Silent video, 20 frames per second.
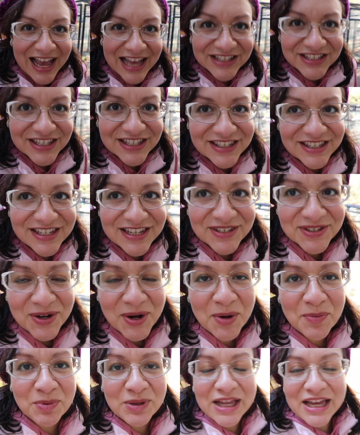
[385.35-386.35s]
And since these
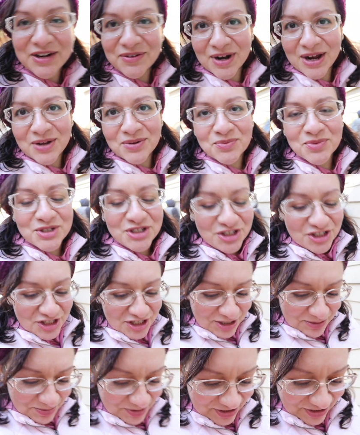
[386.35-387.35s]
are playground wood
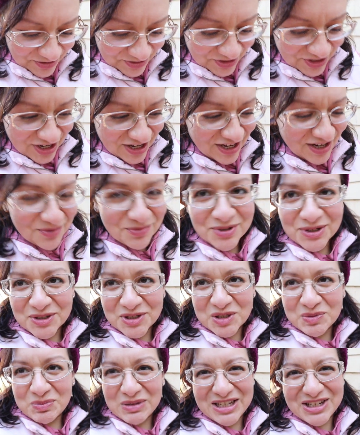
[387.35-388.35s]
chips, they're not real
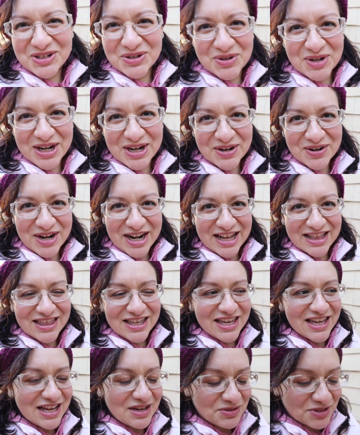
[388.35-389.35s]
splintery or
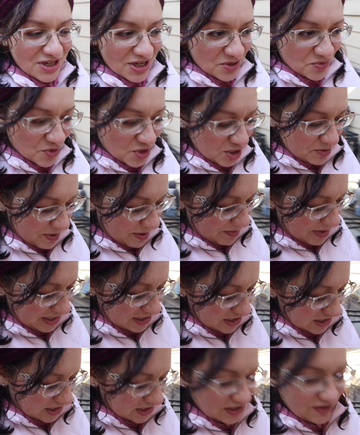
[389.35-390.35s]
anything. I was kind of worried about my
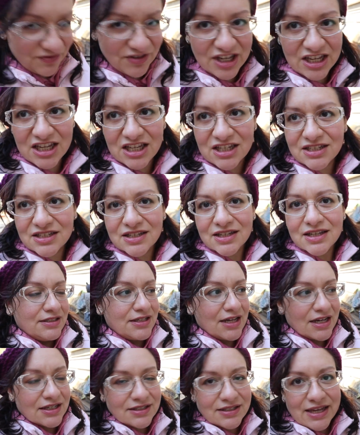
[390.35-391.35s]
duck's feet.
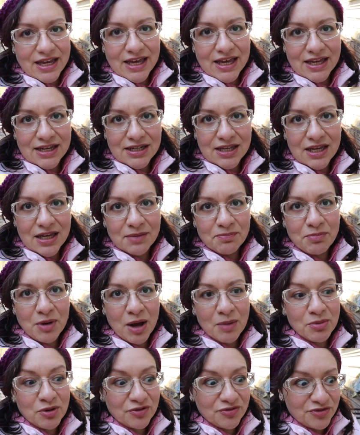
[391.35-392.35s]
Ducks get
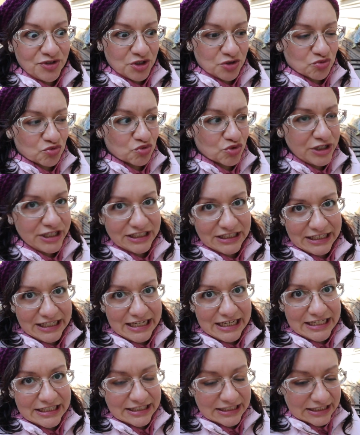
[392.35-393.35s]
bumblefoot really
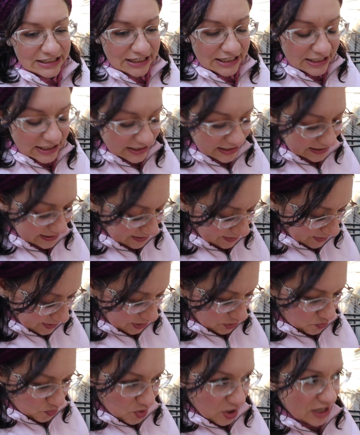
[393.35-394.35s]
easily, so I
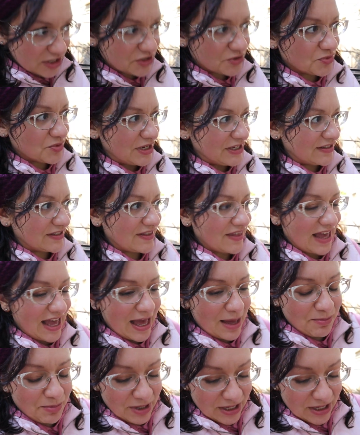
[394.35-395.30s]
didn't want to risk that.